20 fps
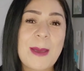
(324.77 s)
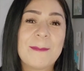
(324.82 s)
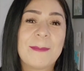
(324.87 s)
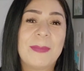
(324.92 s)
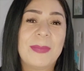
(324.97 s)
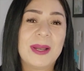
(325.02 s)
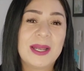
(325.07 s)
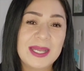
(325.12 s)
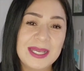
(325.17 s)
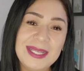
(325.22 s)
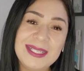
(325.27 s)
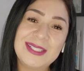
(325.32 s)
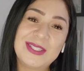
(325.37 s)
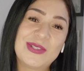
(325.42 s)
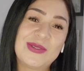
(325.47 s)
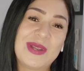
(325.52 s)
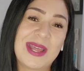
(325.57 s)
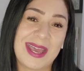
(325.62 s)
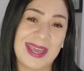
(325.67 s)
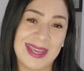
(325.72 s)
please do
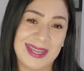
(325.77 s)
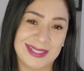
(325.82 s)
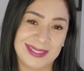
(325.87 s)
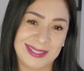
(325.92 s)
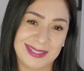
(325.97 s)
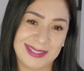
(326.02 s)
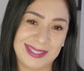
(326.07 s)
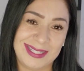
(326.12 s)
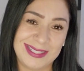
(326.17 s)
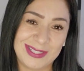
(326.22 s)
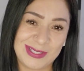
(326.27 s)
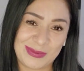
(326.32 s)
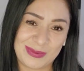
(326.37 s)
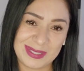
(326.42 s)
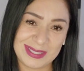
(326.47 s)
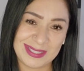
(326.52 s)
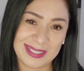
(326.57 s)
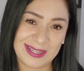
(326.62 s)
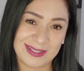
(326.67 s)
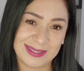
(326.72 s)
not hesitate to
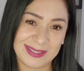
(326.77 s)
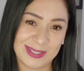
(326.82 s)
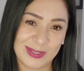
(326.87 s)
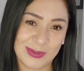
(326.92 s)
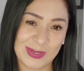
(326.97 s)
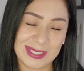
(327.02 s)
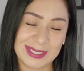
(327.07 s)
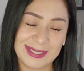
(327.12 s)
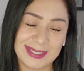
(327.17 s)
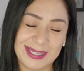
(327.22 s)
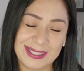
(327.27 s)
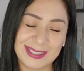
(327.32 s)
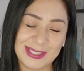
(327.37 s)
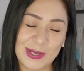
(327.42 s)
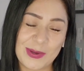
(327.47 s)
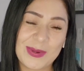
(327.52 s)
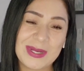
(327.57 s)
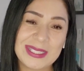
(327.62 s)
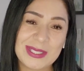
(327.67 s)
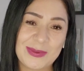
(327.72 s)
reach out to us. As
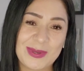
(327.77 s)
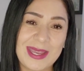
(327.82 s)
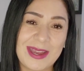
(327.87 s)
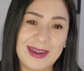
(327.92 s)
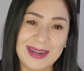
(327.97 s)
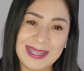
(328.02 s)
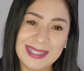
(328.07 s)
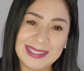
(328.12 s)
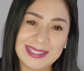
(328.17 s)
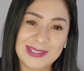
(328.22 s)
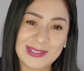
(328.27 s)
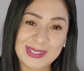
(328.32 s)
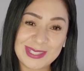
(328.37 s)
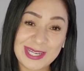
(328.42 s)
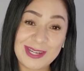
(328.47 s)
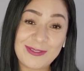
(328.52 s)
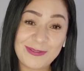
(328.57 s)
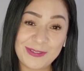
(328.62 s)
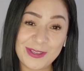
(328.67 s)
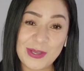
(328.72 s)
always, we are here to
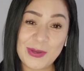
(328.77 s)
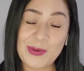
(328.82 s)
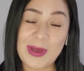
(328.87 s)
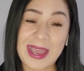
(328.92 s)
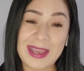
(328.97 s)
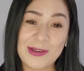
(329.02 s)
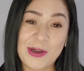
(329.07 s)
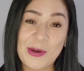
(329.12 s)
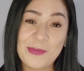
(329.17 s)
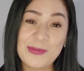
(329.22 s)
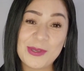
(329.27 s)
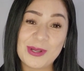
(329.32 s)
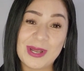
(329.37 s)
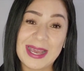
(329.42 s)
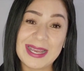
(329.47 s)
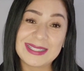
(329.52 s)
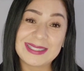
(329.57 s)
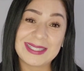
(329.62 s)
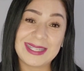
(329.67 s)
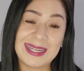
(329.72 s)
serve you. I hope you
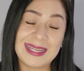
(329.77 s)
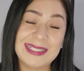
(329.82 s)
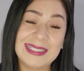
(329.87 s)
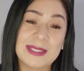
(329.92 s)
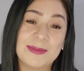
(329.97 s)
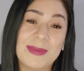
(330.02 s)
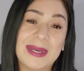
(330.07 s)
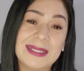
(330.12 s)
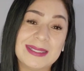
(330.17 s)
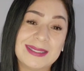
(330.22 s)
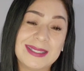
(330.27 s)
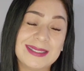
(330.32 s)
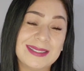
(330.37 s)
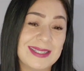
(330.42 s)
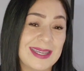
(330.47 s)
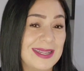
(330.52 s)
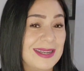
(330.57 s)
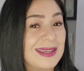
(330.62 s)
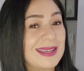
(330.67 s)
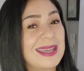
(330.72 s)
like today's message.
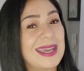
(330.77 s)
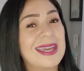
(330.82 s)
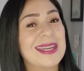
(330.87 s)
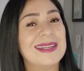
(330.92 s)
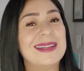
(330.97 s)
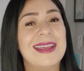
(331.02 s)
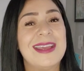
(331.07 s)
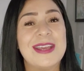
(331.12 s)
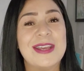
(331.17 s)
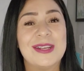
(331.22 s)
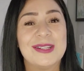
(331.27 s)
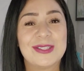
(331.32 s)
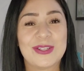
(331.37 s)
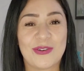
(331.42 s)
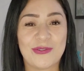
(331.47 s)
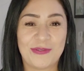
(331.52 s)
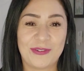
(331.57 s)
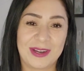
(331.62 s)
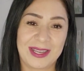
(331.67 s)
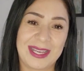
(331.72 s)
And again,
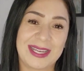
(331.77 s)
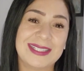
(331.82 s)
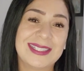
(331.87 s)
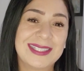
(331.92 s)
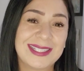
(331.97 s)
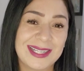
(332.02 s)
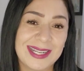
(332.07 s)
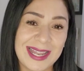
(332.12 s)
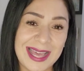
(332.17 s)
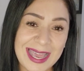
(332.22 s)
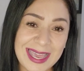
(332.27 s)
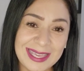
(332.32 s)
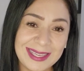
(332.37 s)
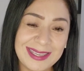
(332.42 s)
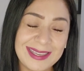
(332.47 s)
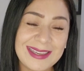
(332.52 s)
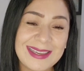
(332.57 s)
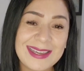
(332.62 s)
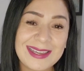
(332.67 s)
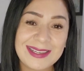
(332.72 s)
don't forget to
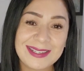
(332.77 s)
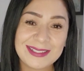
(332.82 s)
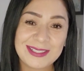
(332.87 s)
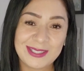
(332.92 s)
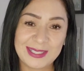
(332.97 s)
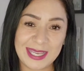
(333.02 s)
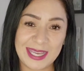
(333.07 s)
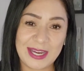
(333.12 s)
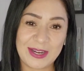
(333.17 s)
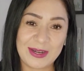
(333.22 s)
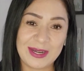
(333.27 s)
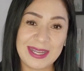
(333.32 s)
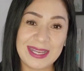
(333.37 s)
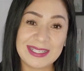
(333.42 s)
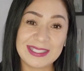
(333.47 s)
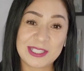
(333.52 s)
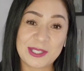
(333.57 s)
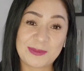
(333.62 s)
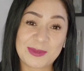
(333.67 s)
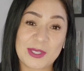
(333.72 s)
like, share,
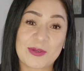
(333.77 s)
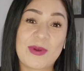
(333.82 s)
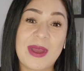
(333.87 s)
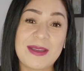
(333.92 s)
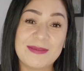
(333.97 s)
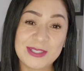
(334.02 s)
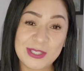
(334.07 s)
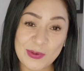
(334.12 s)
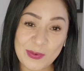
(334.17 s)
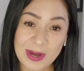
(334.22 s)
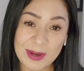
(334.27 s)
and subscribe to our